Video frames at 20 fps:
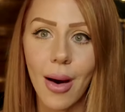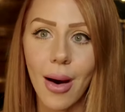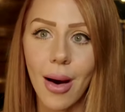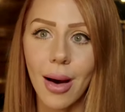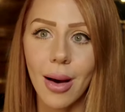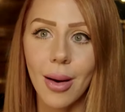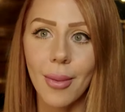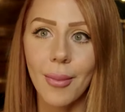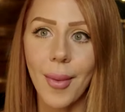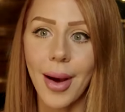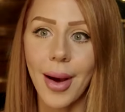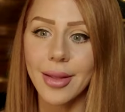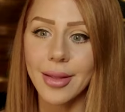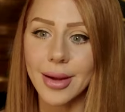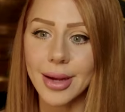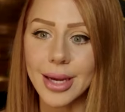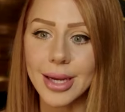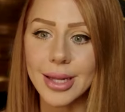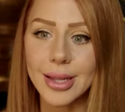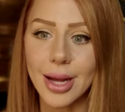I
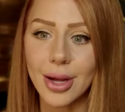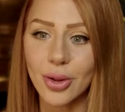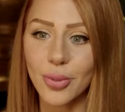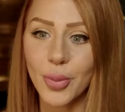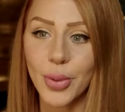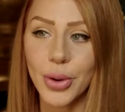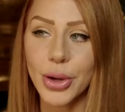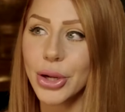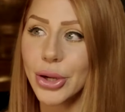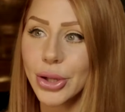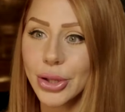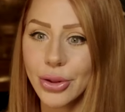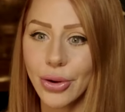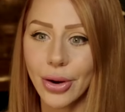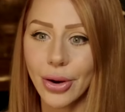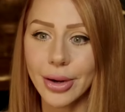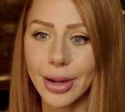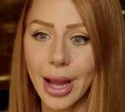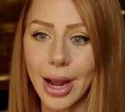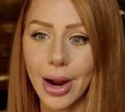think he takes pretty good
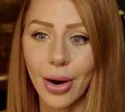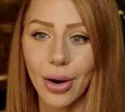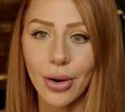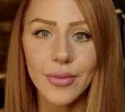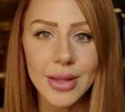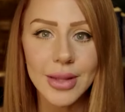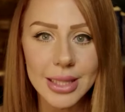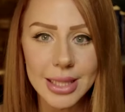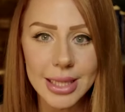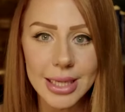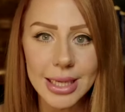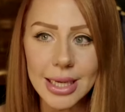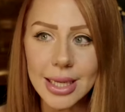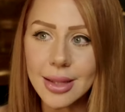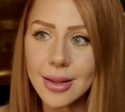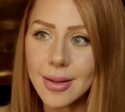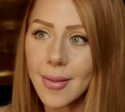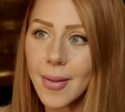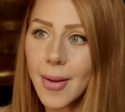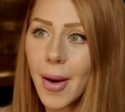darn care of his
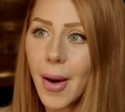teeth.